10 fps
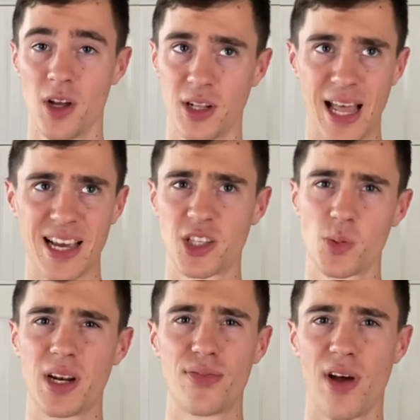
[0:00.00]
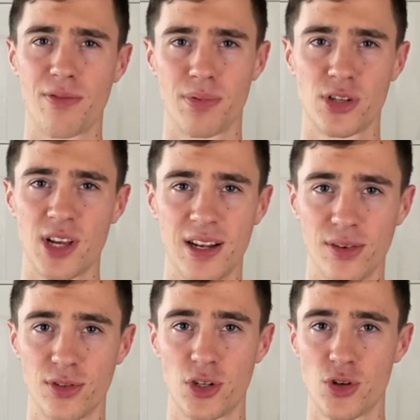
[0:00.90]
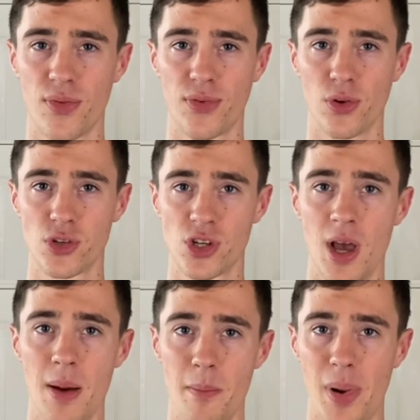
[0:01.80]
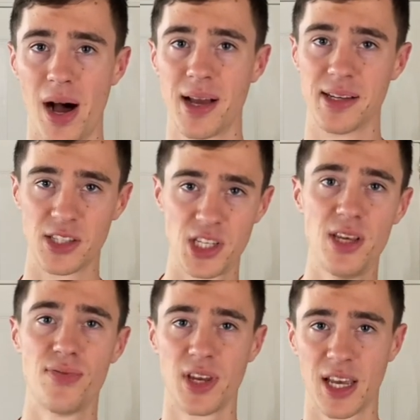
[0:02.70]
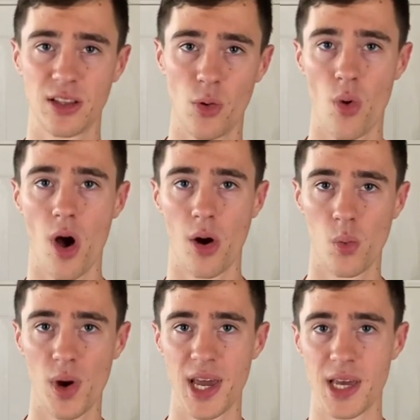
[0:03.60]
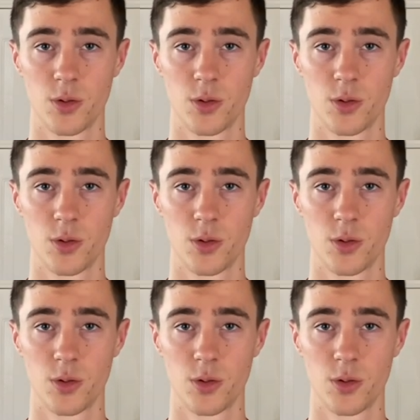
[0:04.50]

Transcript: like twenty-five percent of the truffles by sieving it the wrong way.